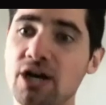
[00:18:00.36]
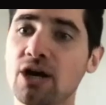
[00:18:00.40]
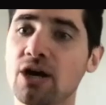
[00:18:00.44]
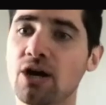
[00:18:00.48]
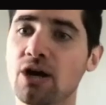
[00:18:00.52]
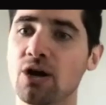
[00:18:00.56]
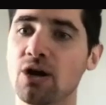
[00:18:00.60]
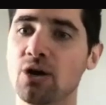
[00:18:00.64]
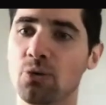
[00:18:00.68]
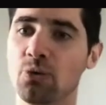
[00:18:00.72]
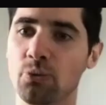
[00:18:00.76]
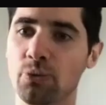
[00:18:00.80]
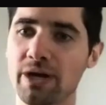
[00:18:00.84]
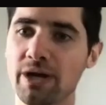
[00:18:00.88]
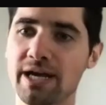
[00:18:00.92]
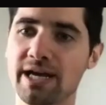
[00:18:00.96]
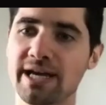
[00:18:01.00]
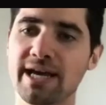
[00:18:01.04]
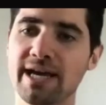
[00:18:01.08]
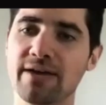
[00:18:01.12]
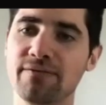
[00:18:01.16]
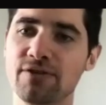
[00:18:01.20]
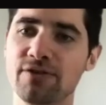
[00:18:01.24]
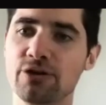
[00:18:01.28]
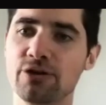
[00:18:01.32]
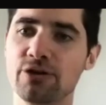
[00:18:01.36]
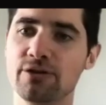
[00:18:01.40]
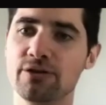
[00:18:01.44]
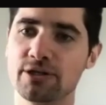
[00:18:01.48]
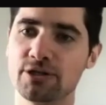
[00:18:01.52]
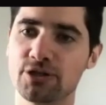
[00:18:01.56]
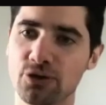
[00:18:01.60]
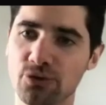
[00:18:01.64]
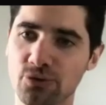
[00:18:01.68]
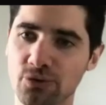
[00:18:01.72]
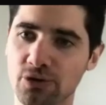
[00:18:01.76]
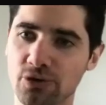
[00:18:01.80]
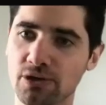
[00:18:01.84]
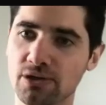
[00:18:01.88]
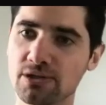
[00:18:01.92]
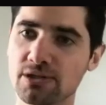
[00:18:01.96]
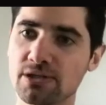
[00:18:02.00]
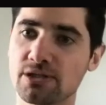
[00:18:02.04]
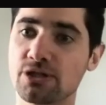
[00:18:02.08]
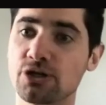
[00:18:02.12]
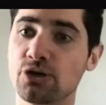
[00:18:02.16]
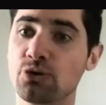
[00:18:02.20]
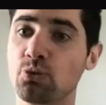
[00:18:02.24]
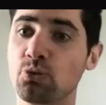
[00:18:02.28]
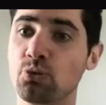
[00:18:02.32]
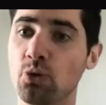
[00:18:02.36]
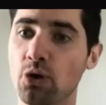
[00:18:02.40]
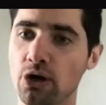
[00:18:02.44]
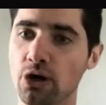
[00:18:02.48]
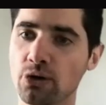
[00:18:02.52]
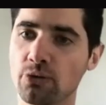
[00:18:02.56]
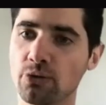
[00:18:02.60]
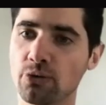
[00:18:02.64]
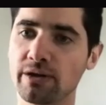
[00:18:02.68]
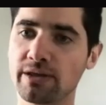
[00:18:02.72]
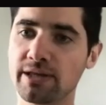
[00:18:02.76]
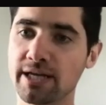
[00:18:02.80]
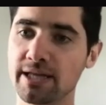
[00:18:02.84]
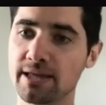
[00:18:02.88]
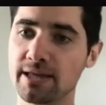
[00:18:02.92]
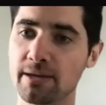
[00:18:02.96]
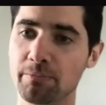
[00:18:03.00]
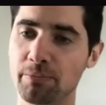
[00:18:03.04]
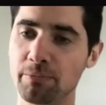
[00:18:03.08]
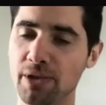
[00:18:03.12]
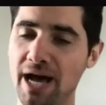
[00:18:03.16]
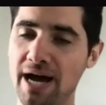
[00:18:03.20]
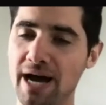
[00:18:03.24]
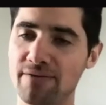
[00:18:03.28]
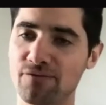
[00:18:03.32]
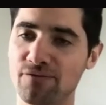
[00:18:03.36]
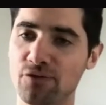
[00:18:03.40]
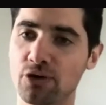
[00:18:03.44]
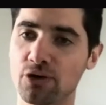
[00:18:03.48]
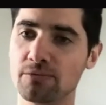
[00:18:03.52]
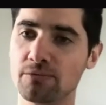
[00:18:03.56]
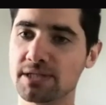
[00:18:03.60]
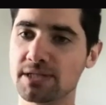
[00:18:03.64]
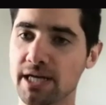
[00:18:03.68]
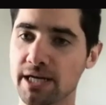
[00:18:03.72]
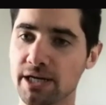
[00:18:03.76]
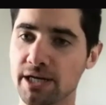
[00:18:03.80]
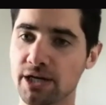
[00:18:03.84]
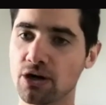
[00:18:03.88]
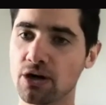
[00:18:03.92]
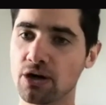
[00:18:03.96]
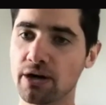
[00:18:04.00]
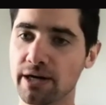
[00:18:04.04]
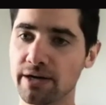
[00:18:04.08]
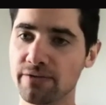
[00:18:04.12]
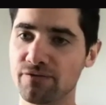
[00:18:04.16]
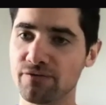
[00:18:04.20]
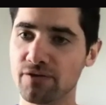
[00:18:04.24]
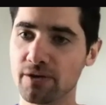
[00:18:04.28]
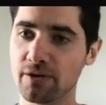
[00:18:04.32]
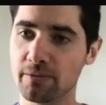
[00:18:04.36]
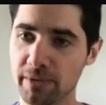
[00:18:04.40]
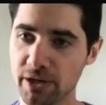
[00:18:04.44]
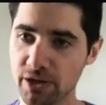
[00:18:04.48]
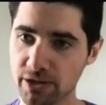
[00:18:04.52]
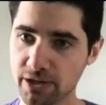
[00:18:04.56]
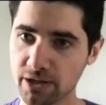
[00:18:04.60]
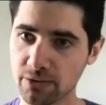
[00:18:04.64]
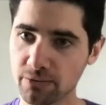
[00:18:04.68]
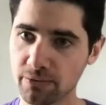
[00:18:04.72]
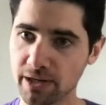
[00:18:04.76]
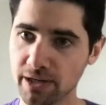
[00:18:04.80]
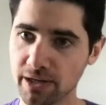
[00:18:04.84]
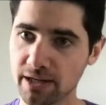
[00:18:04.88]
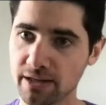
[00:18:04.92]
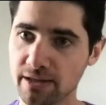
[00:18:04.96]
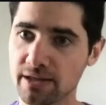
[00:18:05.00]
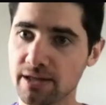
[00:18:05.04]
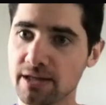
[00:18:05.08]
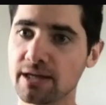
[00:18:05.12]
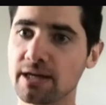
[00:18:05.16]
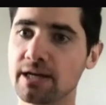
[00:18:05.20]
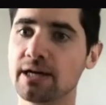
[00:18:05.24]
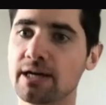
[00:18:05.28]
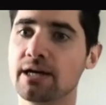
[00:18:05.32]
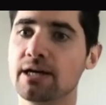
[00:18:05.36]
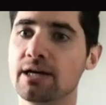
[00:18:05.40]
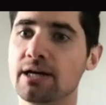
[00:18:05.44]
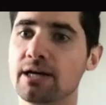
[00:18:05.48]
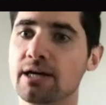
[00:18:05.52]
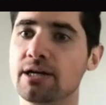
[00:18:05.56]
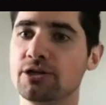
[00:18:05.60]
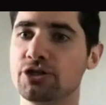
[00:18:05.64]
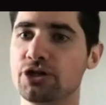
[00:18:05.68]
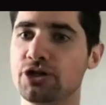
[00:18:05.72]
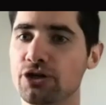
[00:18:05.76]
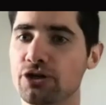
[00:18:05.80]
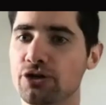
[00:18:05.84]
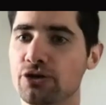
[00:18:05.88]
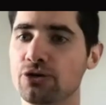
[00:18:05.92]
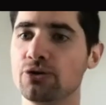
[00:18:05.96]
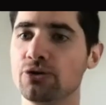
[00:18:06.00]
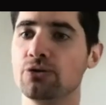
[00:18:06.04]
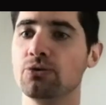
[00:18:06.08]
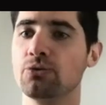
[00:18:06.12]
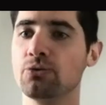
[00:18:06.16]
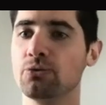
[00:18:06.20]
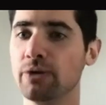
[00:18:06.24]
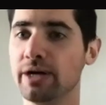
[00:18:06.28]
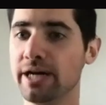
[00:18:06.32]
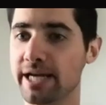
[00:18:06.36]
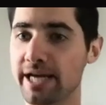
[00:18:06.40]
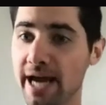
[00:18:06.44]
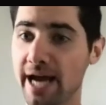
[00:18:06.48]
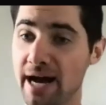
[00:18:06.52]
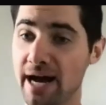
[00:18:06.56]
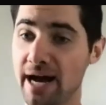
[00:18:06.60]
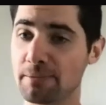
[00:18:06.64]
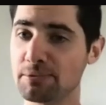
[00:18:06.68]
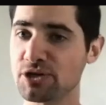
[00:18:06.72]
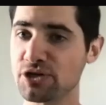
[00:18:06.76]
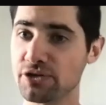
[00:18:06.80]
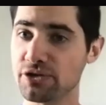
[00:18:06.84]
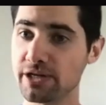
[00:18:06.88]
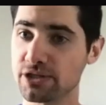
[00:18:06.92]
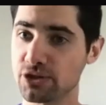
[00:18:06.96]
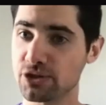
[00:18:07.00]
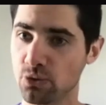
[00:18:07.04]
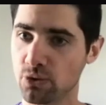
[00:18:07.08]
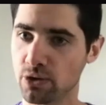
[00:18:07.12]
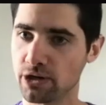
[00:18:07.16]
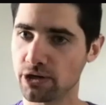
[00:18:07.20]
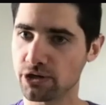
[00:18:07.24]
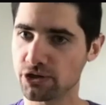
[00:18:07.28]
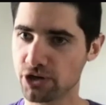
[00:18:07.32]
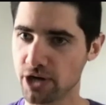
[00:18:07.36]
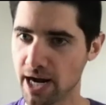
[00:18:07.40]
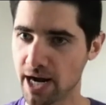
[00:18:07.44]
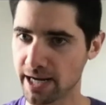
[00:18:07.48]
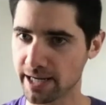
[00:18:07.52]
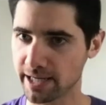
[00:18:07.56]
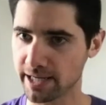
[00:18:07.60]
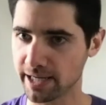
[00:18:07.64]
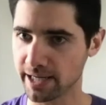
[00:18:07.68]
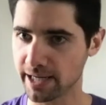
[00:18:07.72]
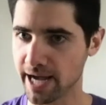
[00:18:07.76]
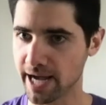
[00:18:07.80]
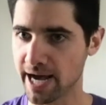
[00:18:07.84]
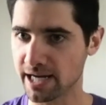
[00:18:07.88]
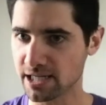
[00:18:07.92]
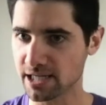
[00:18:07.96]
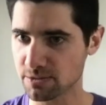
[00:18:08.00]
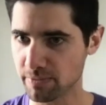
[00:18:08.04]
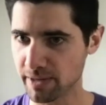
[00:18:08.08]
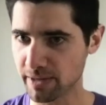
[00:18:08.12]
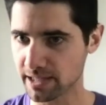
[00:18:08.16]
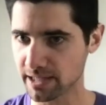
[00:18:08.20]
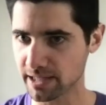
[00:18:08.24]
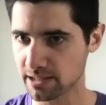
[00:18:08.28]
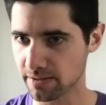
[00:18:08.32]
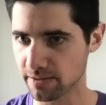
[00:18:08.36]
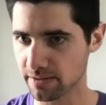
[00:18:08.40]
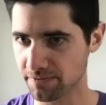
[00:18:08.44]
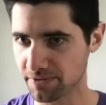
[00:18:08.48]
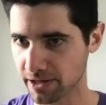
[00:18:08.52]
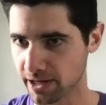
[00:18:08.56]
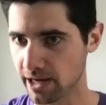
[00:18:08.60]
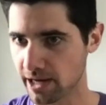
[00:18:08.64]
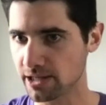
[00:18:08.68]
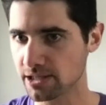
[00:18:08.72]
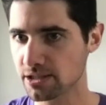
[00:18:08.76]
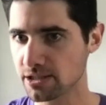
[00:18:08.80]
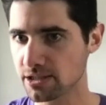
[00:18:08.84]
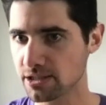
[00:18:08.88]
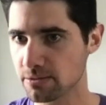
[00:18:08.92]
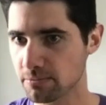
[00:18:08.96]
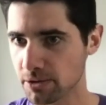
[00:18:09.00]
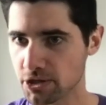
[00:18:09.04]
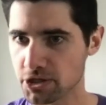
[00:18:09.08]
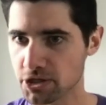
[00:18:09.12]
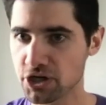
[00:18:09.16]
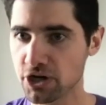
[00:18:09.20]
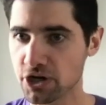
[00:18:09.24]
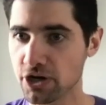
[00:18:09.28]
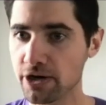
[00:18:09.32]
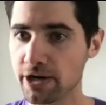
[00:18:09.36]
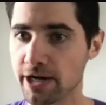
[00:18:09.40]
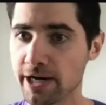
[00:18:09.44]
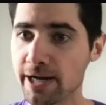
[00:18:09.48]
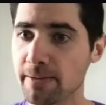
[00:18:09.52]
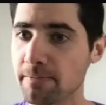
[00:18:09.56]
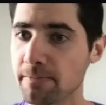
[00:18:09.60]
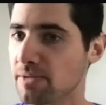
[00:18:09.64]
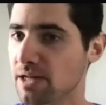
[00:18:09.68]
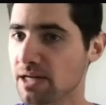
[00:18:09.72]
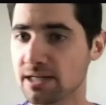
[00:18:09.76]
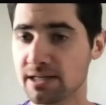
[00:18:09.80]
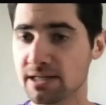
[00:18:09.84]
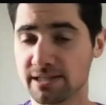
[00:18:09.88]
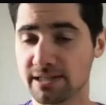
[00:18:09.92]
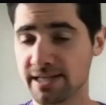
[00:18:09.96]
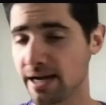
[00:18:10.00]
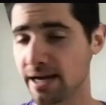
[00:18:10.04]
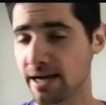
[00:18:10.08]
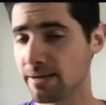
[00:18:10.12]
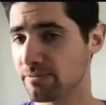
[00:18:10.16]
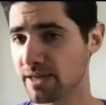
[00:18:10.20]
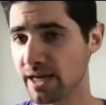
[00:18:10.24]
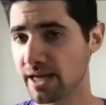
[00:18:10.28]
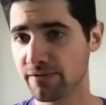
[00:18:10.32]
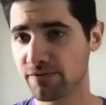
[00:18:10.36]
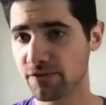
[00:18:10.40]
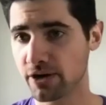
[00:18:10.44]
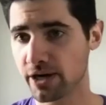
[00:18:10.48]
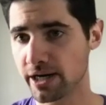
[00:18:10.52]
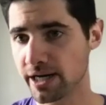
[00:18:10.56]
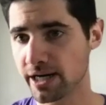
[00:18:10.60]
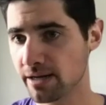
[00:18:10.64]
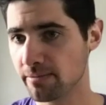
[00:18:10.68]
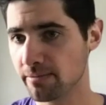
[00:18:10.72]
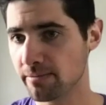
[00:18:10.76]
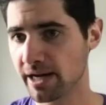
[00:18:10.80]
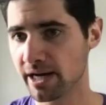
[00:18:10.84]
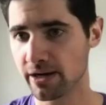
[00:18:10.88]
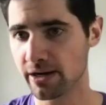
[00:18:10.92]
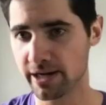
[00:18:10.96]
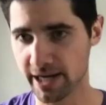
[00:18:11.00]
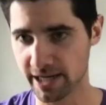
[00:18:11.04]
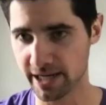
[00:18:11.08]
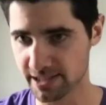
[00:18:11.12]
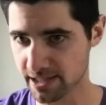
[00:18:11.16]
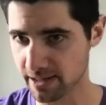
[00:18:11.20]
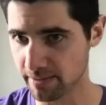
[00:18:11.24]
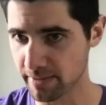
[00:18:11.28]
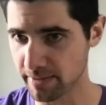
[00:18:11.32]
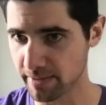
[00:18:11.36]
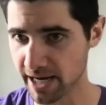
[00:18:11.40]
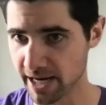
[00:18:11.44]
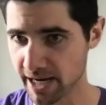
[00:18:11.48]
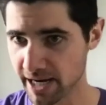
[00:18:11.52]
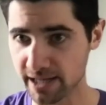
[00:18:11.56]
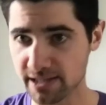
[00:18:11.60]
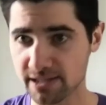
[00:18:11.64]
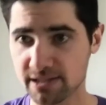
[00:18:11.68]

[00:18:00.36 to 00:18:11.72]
We give you the tools to work within the platforms that you're already familiar with to recapture this order tracking aspect of the customer journey. Same thing for email and SMS.